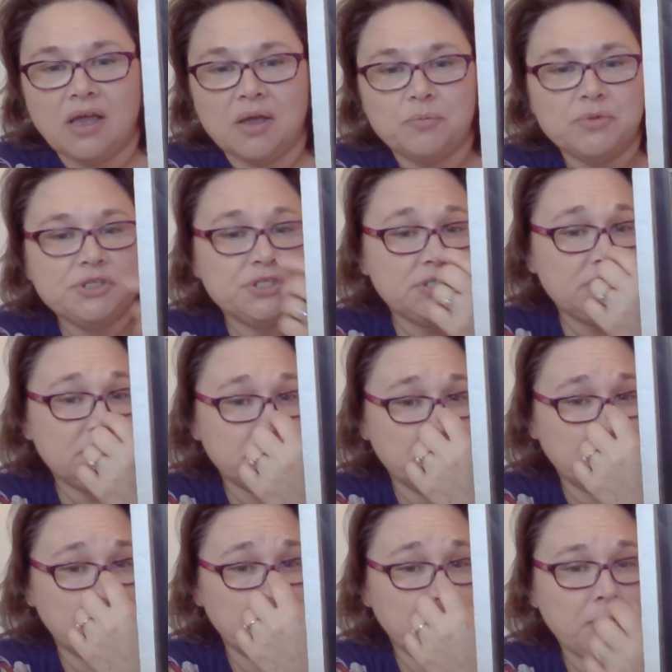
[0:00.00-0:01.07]
which is
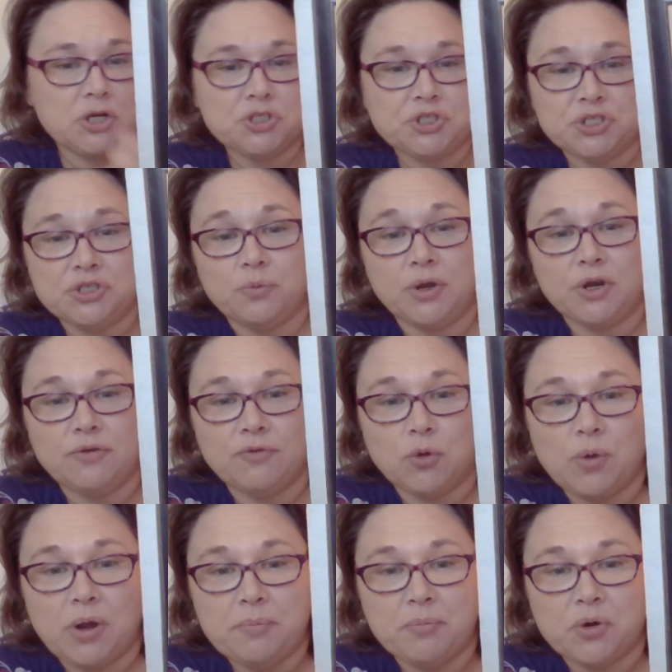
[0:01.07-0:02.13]
partially the one over
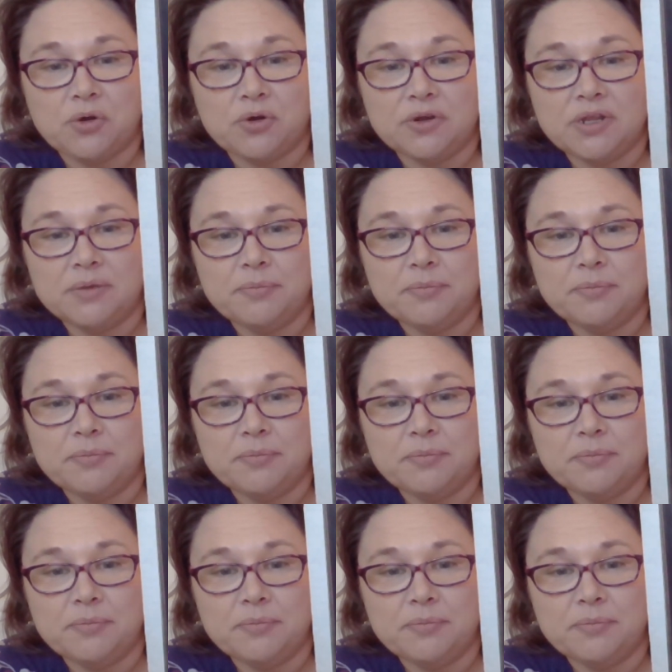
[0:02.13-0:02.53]
one bird.